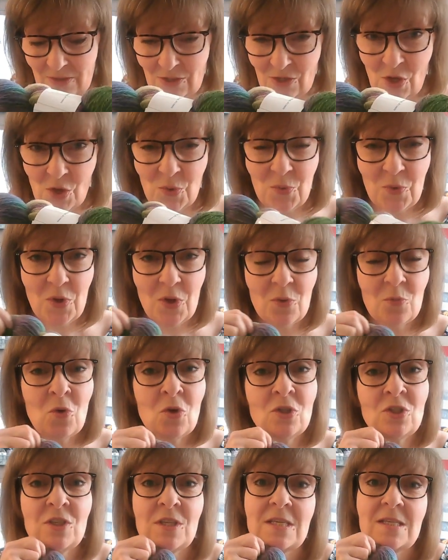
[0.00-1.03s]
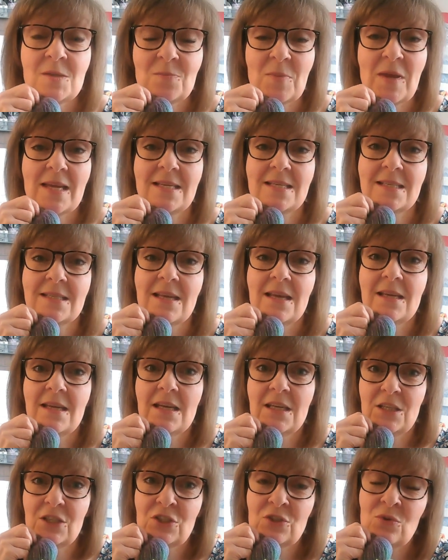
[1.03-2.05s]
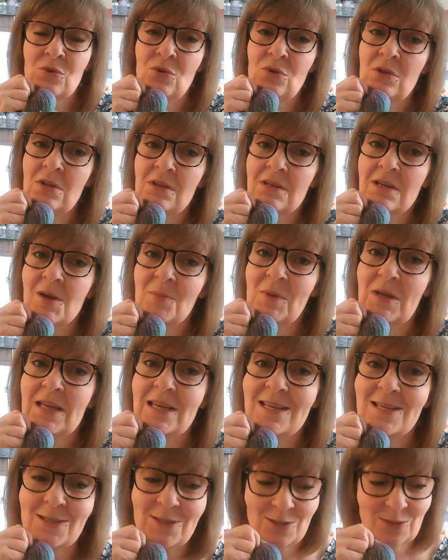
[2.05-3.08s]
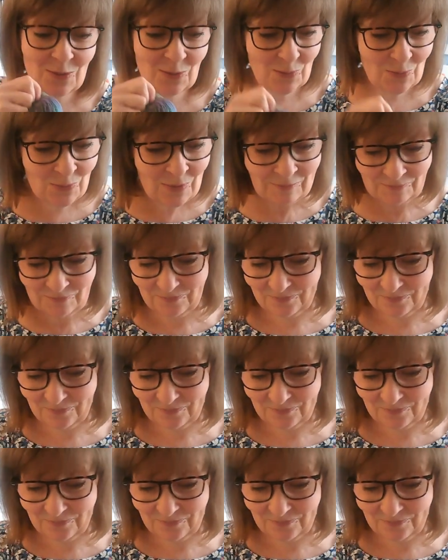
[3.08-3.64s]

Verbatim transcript: So watch this space shawl coming here soon.